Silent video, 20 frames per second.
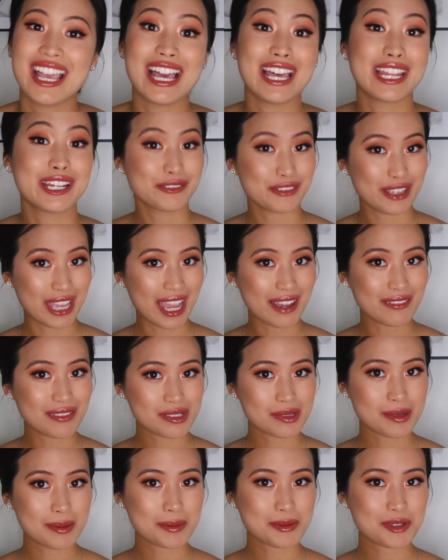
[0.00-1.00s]
And if you
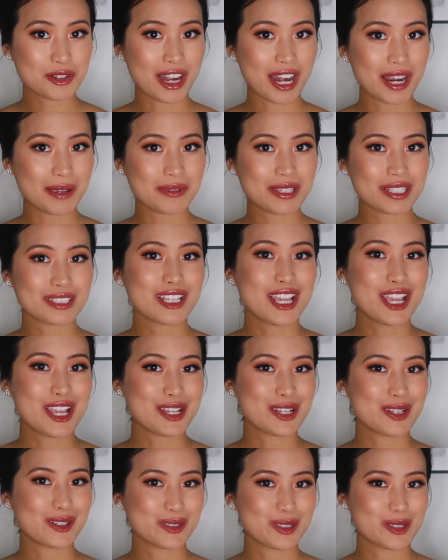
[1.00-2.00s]
haven't subscribed yet,
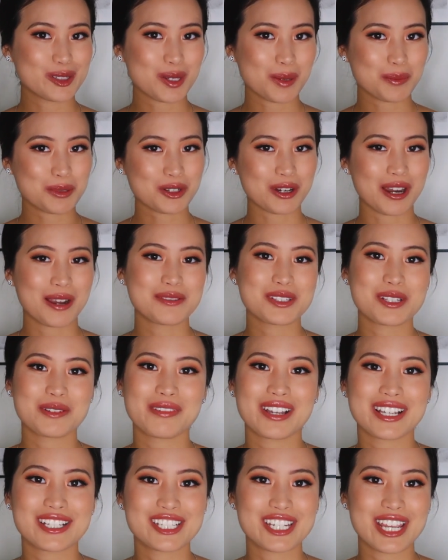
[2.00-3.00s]
do subscribe to
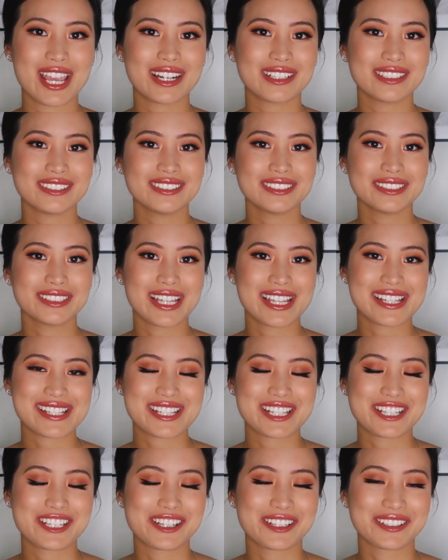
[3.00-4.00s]
my channel, and
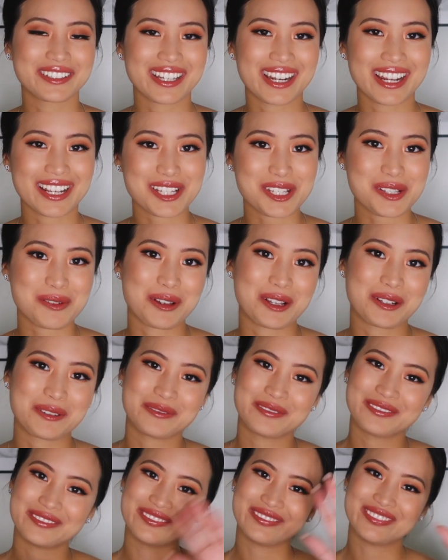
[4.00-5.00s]
see you on the next
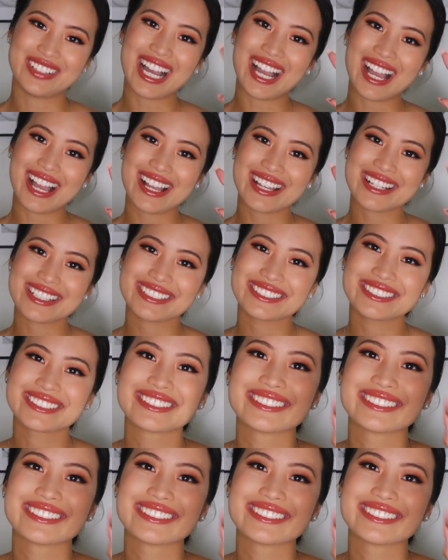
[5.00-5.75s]
one. Bye!